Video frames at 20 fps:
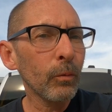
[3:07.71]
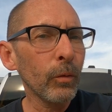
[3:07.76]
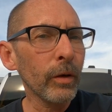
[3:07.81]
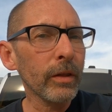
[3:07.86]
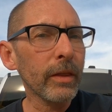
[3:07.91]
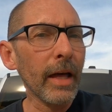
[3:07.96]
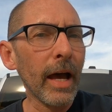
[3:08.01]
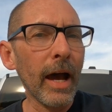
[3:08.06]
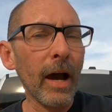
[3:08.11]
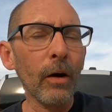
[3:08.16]

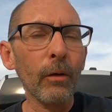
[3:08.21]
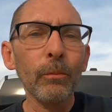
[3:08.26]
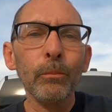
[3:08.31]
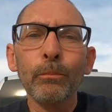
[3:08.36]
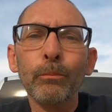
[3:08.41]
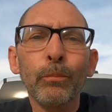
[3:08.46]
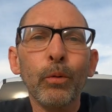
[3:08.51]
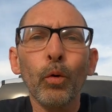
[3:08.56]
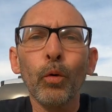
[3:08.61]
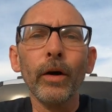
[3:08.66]
without
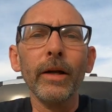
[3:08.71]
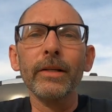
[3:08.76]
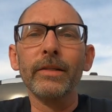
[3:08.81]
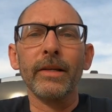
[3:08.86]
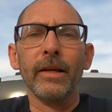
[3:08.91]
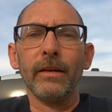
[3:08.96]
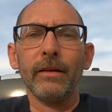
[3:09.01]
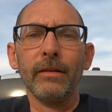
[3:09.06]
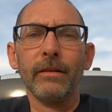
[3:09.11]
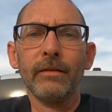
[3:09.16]

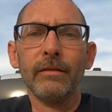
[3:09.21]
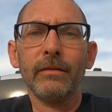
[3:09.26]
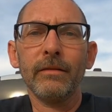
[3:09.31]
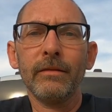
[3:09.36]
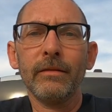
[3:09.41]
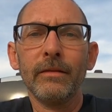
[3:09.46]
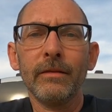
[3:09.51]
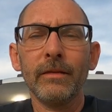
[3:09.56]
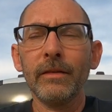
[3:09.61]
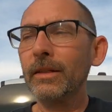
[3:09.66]
poison.
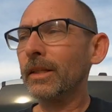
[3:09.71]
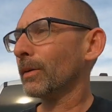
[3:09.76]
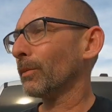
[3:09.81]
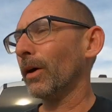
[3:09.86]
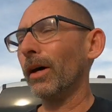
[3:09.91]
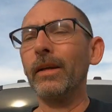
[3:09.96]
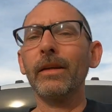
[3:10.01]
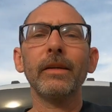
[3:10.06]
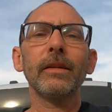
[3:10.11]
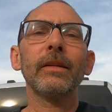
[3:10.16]

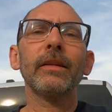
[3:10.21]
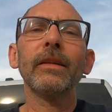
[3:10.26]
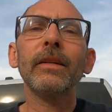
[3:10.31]
Come on.